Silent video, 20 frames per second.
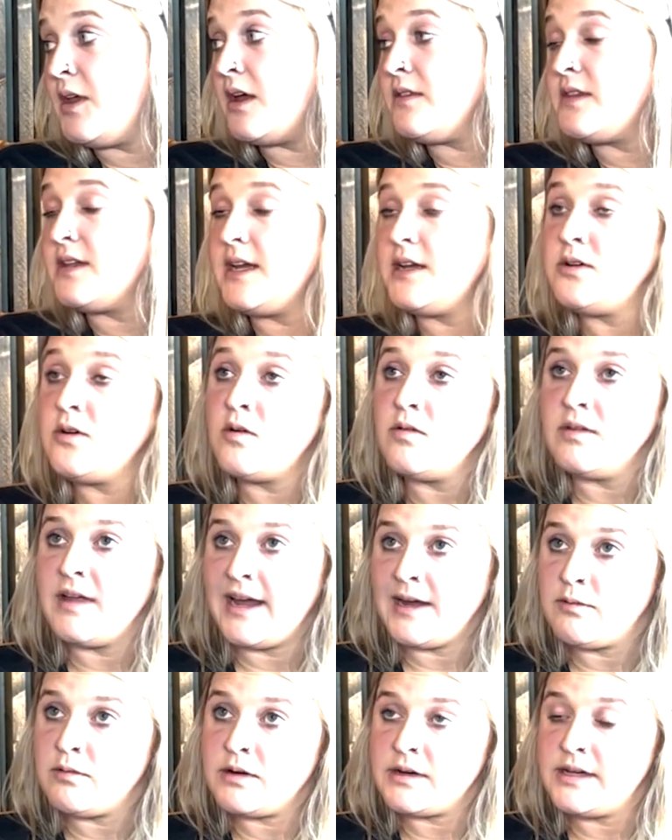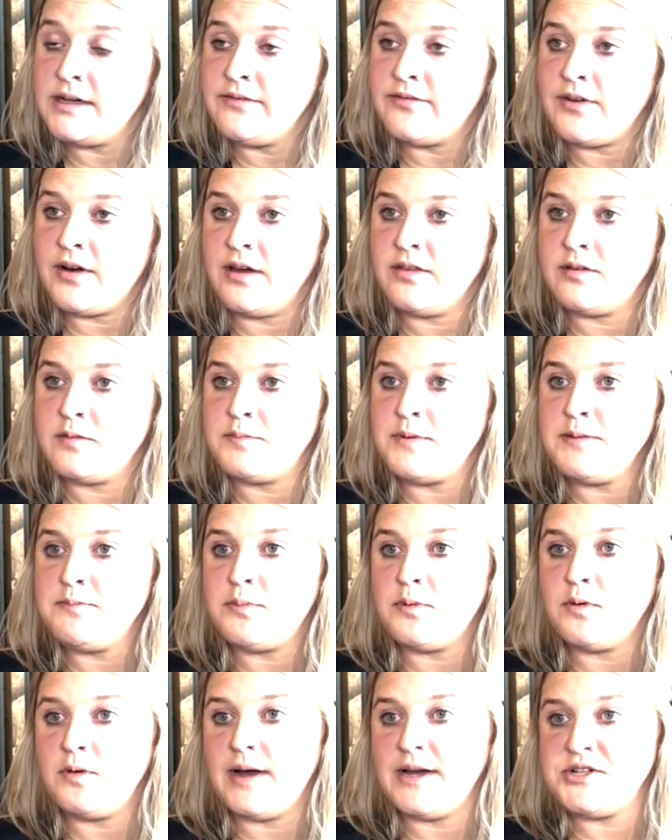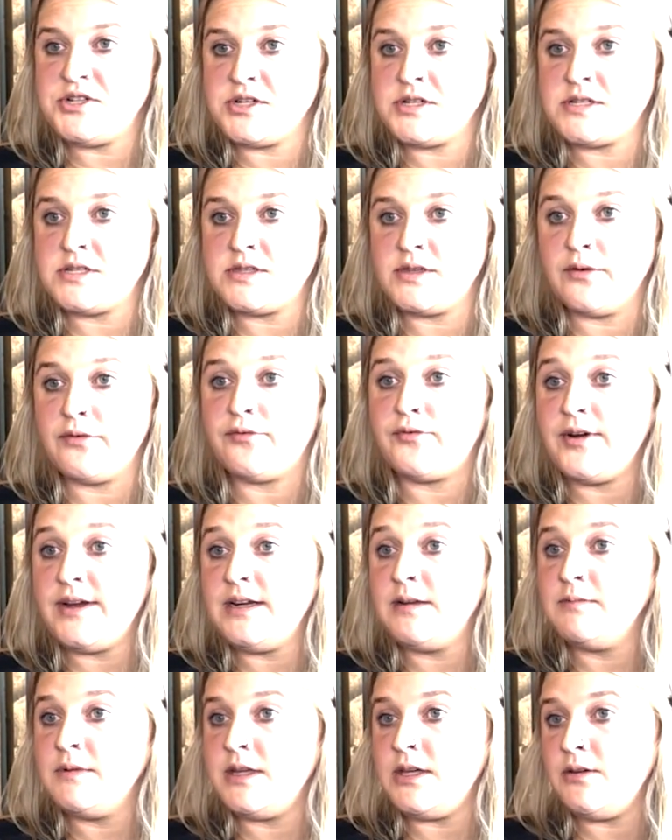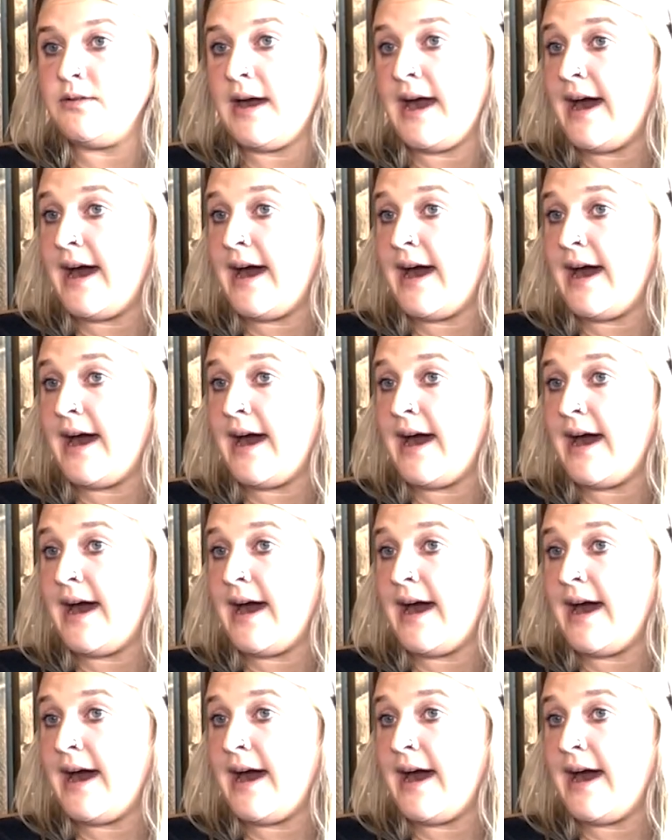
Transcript: Not that I don't like working for other people. The freedom that you